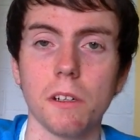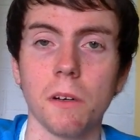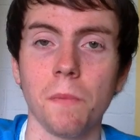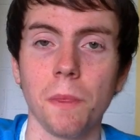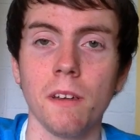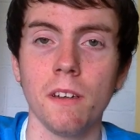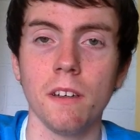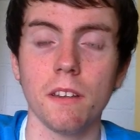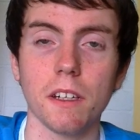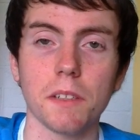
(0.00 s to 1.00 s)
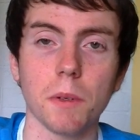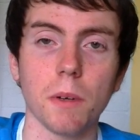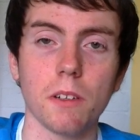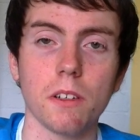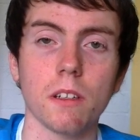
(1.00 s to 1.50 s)
So thanks for
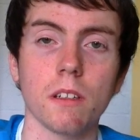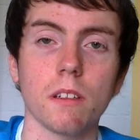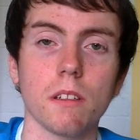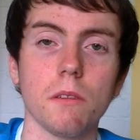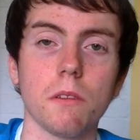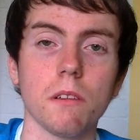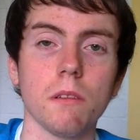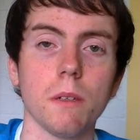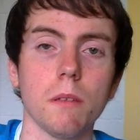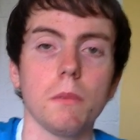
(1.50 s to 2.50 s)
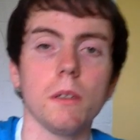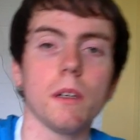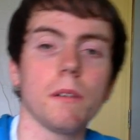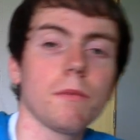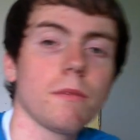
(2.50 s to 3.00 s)
watching YouTube, and
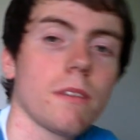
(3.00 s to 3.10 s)
peace out.